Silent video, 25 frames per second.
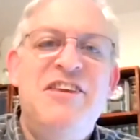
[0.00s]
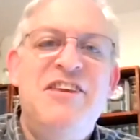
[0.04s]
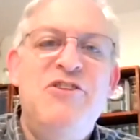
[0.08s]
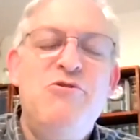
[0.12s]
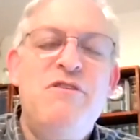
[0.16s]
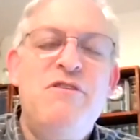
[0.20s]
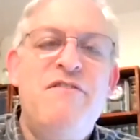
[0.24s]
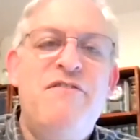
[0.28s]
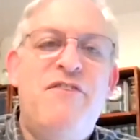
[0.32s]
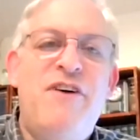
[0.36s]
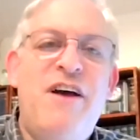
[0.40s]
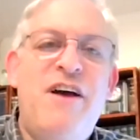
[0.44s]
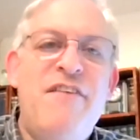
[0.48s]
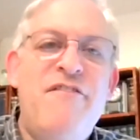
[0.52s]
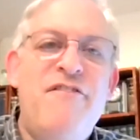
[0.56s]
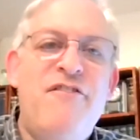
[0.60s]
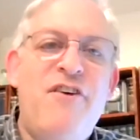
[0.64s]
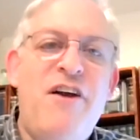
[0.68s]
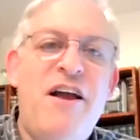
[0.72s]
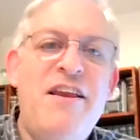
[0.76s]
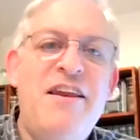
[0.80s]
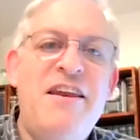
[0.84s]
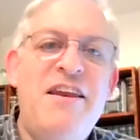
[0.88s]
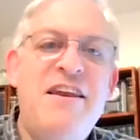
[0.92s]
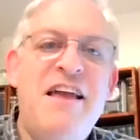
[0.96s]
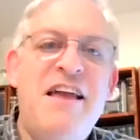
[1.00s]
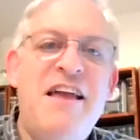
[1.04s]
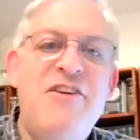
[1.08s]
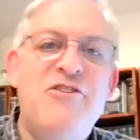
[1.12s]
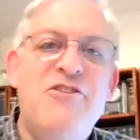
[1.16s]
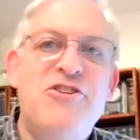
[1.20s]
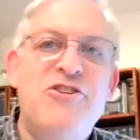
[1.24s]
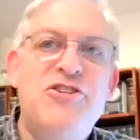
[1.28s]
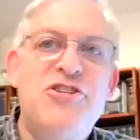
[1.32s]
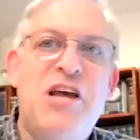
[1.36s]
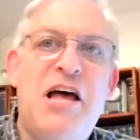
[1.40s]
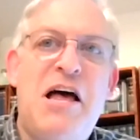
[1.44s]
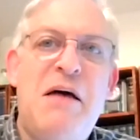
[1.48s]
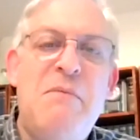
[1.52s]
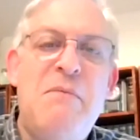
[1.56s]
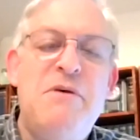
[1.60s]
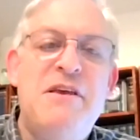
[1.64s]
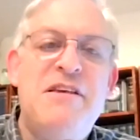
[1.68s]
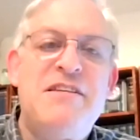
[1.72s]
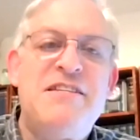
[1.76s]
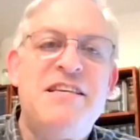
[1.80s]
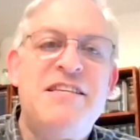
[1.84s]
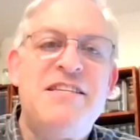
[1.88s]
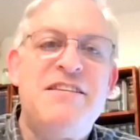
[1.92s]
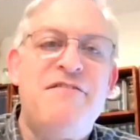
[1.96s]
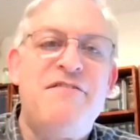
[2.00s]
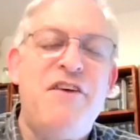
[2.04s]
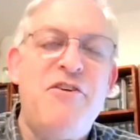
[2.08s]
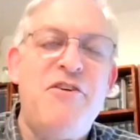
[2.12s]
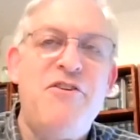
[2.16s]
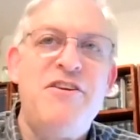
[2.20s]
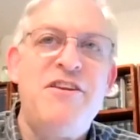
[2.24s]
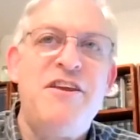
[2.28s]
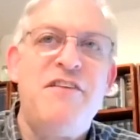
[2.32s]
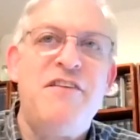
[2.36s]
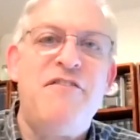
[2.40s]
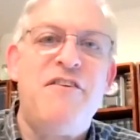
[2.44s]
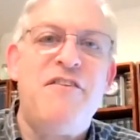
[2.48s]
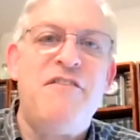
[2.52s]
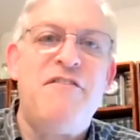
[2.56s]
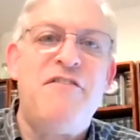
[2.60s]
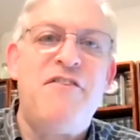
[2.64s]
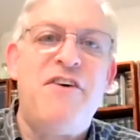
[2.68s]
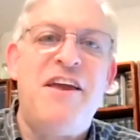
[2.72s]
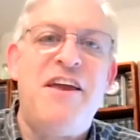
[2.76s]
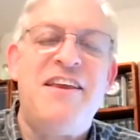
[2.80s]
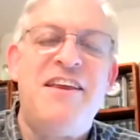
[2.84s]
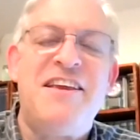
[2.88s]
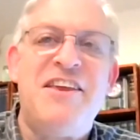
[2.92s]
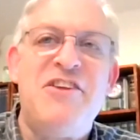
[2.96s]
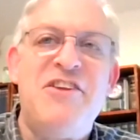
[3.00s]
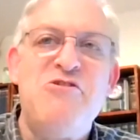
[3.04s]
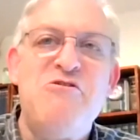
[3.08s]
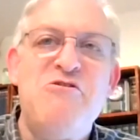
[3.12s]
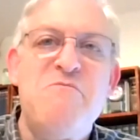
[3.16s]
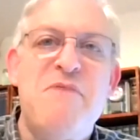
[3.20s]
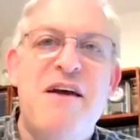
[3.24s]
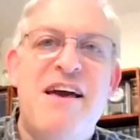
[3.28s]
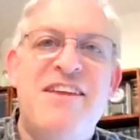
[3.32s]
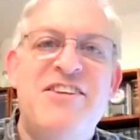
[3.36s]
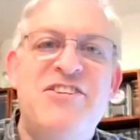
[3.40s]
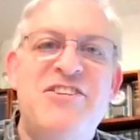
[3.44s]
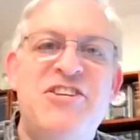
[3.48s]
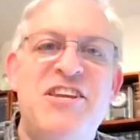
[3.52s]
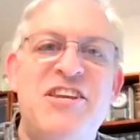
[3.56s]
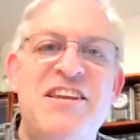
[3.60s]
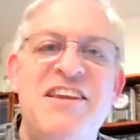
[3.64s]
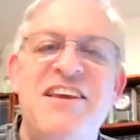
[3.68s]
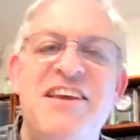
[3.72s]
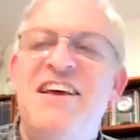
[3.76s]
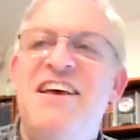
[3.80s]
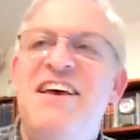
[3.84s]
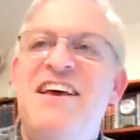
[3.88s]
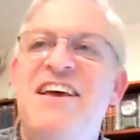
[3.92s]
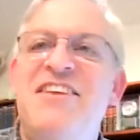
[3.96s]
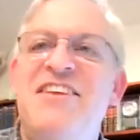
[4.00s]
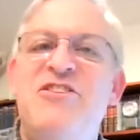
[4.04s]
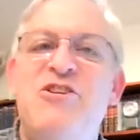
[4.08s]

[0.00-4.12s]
You can fly Friday night or Shabbos. It's a very different flight. Can you imagine?